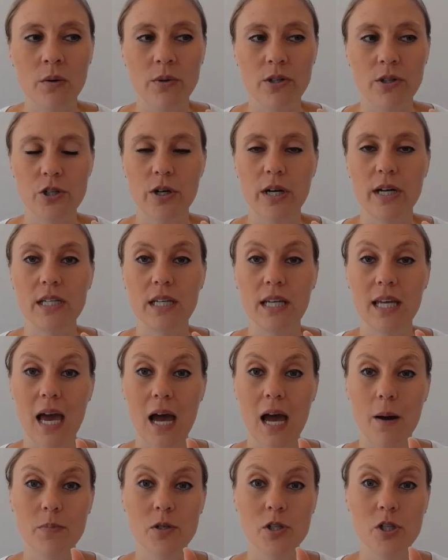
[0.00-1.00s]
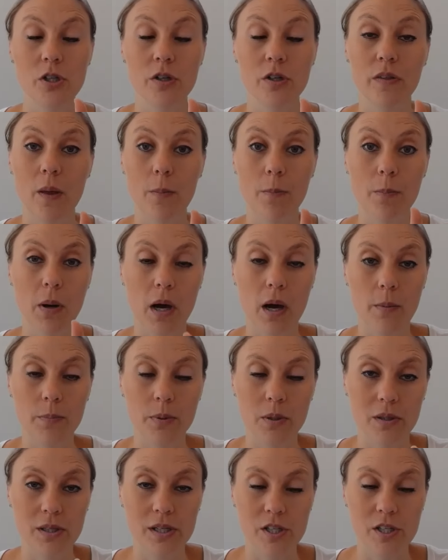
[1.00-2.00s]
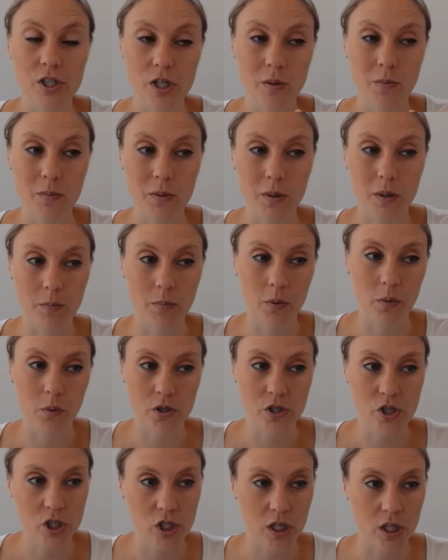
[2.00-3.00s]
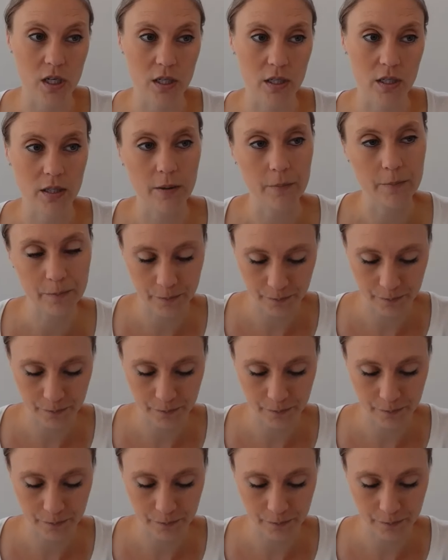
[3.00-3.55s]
We're trying to capture the population proportion.